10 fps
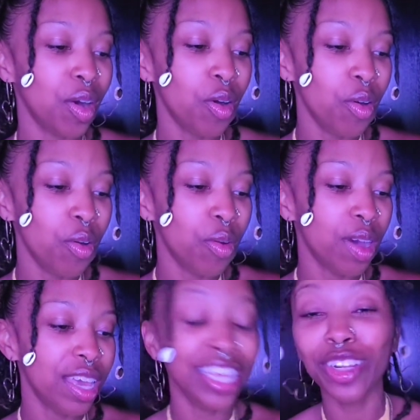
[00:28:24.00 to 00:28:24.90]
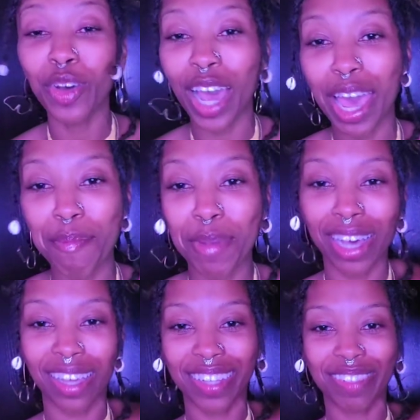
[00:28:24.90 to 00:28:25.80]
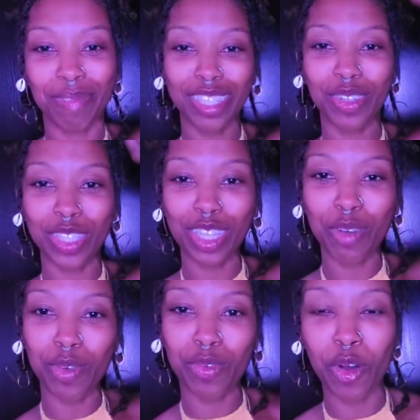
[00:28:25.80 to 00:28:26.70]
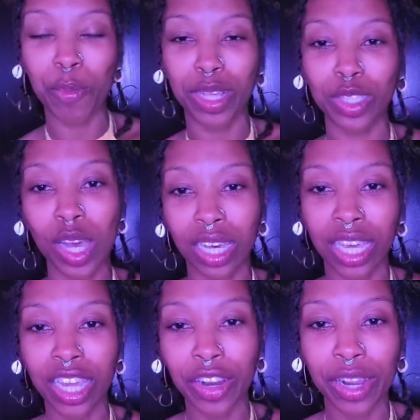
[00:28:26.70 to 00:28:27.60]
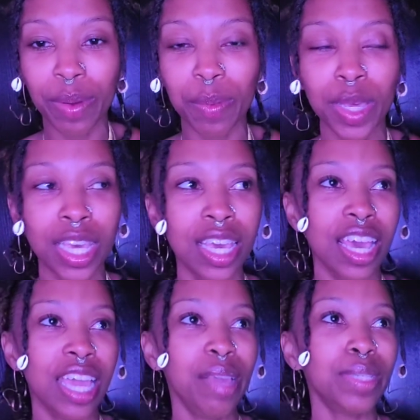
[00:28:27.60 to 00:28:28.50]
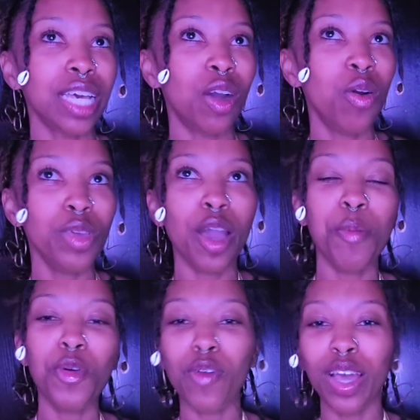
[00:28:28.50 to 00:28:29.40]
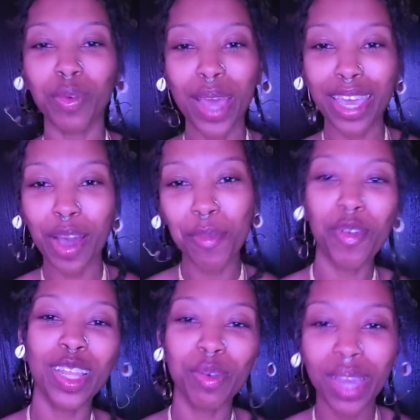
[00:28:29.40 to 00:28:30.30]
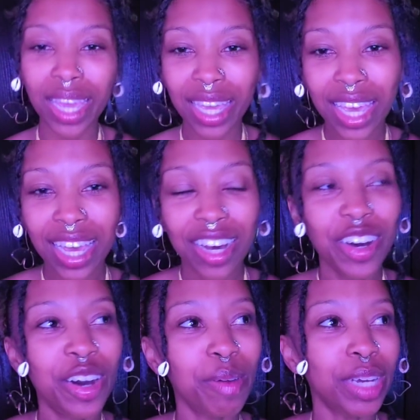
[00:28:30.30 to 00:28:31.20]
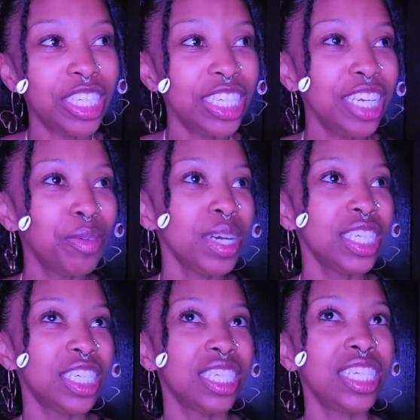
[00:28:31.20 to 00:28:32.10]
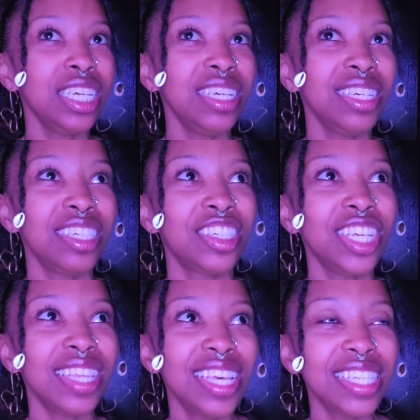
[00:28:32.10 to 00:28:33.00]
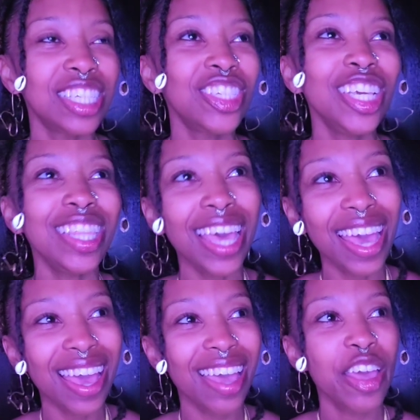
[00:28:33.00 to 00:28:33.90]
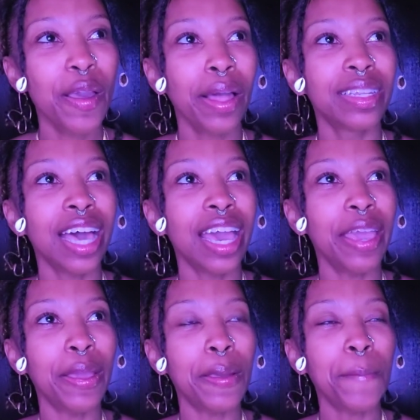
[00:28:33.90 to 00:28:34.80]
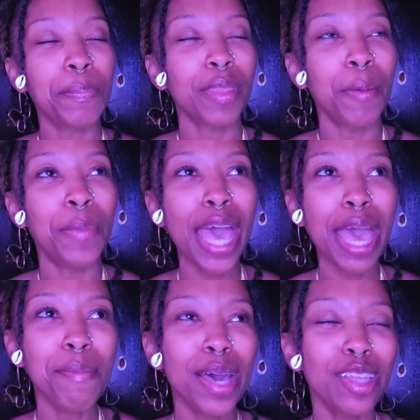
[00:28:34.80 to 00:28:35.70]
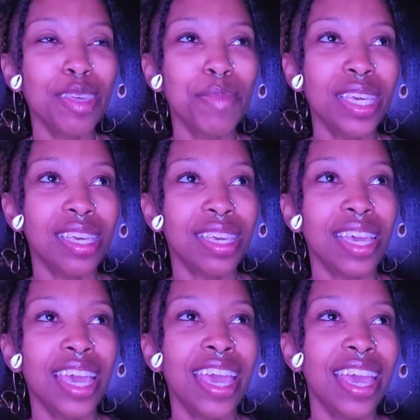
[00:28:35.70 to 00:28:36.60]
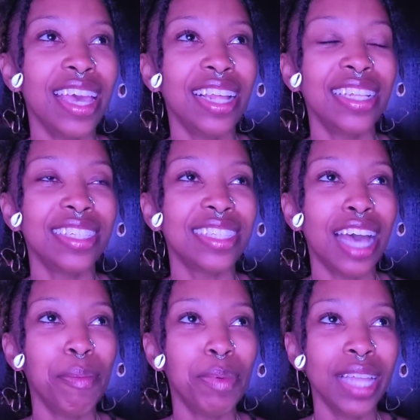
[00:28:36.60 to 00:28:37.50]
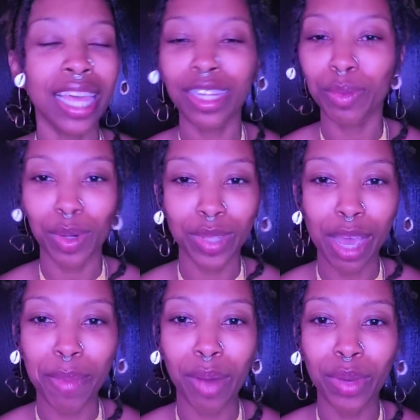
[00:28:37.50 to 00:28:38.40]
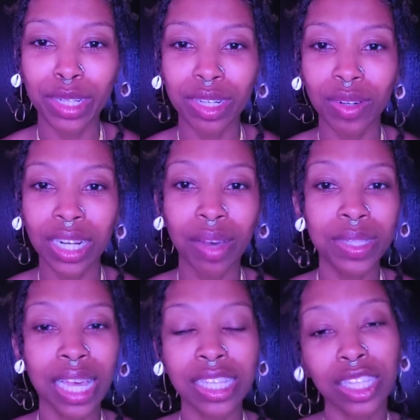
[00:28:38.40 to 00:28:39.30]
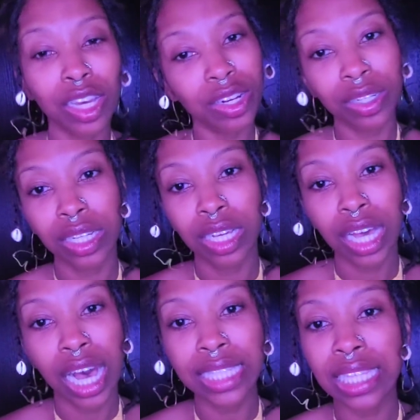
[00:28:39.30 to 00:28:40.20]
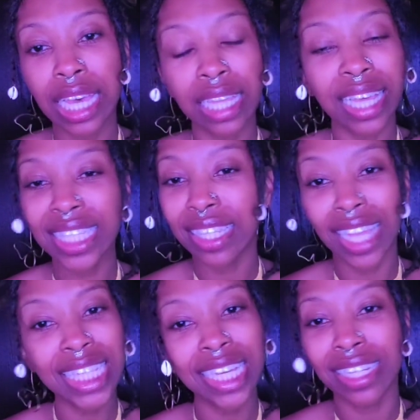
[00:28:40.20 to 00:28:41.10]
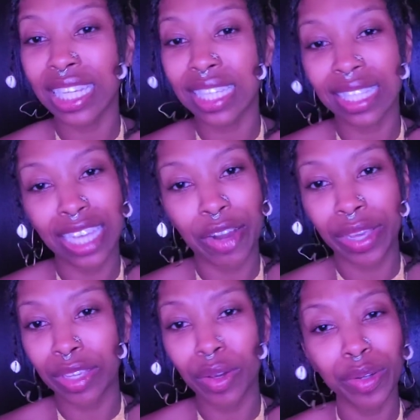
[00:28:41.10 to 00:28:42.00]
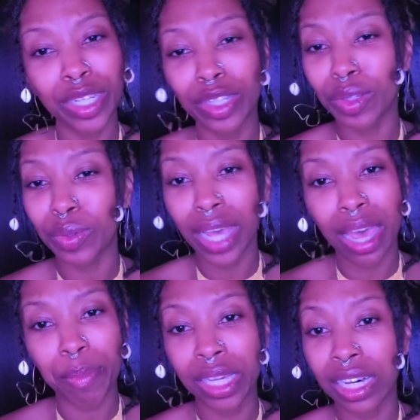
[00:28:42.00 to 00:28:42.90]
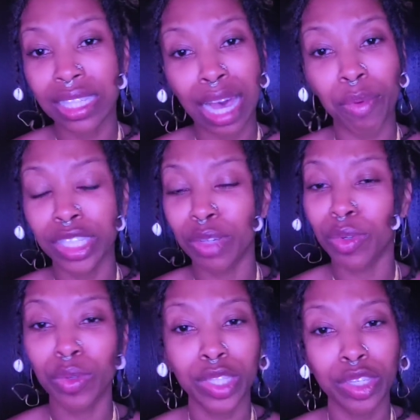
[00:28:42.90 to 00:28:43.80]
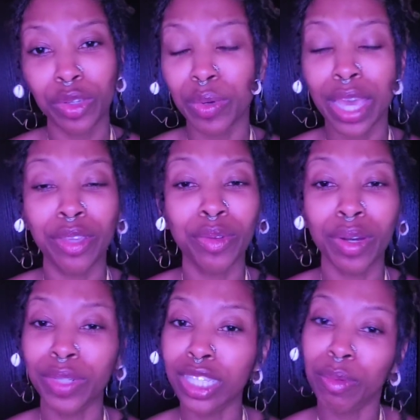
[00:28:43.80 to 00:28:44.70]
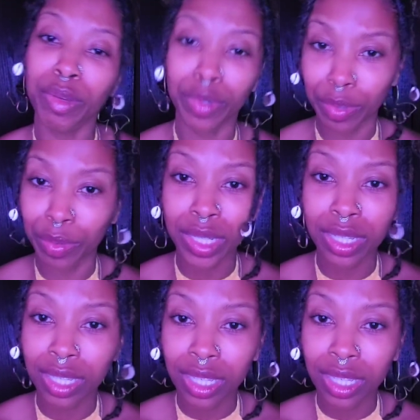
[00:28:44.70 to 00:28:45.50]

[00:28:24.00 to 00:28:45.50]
"Oh," he didn't know I had my little sunroof open so I could hear him. And he was like, "Oh, y'all move out the way, y'all move out the way. Cause she in a rush and she this and she that," like bad mouthing me. And I politely rolled down my window and I was like, "Sir," I said, that's unnecessary. You don't need to do that because I wasn't rude to you and you don't need to be rude."